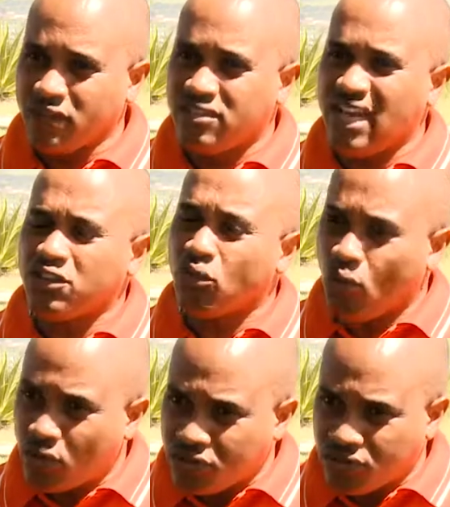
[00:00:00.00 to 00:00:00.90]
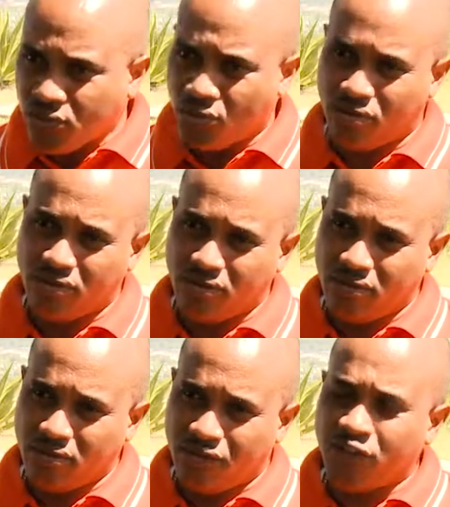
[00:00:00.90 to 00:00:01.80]
That also
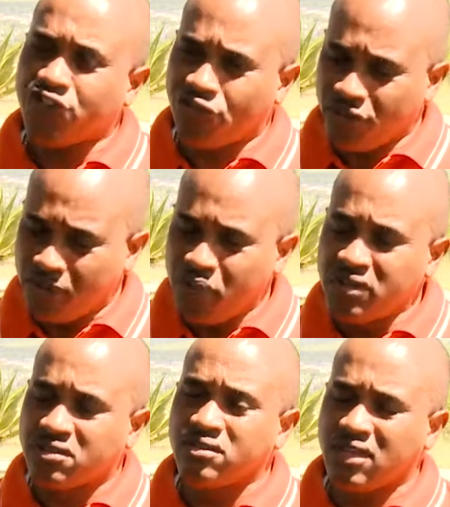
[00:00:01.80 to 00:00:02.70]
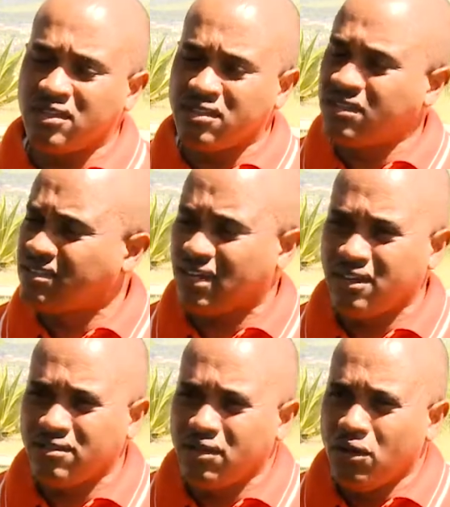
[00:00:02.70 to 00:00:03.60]
frustrates persons, and they
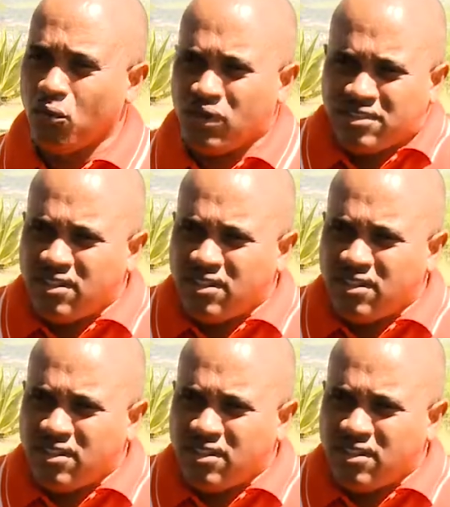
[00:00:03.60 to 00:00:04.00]
decide, what's